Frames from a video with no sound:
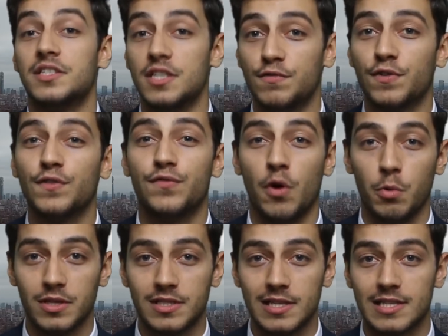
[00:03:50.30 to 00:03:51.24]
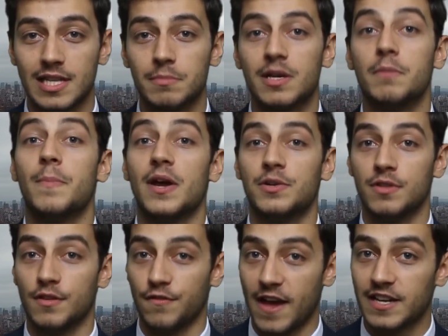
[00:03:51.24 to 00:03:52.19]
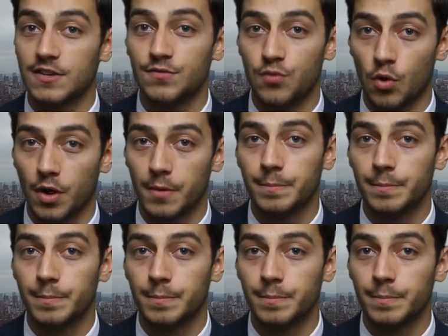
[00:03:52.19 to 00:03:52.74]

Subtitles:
a different focus system compared to the Phantom 4.